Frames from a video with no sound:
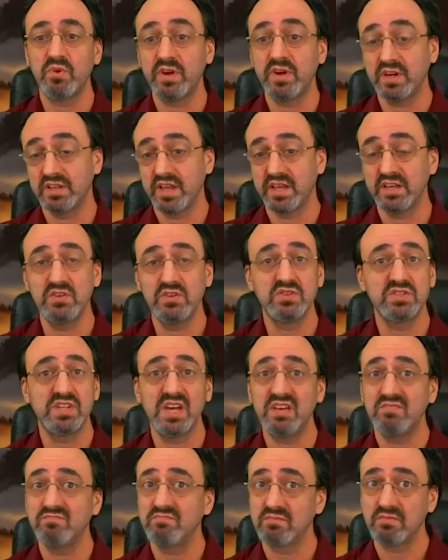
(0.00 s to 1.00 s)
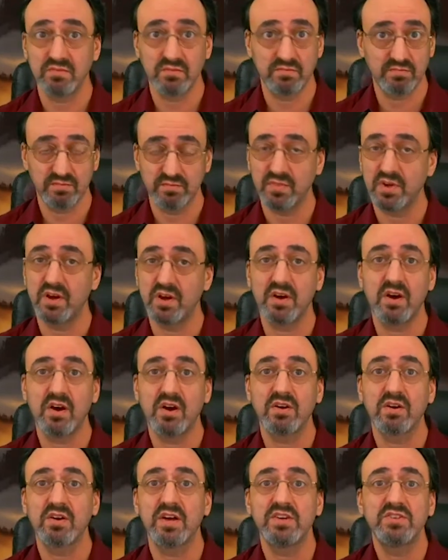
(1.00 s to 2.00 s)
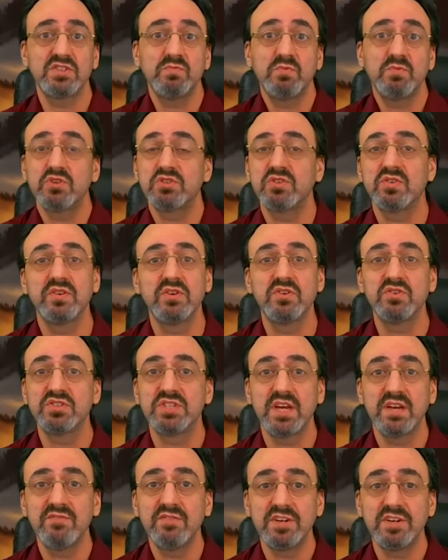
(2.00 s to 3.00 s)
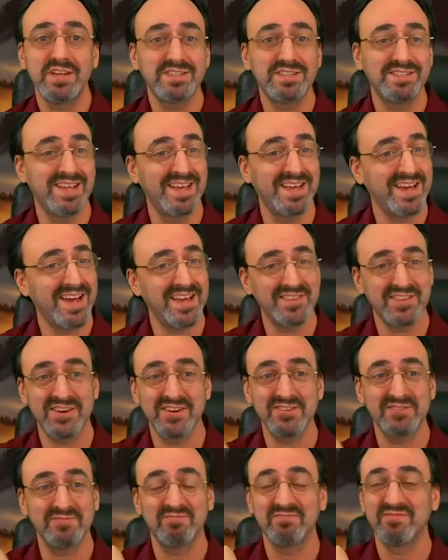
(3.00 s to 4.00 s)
And like you said, our customers are in their 70s and they got their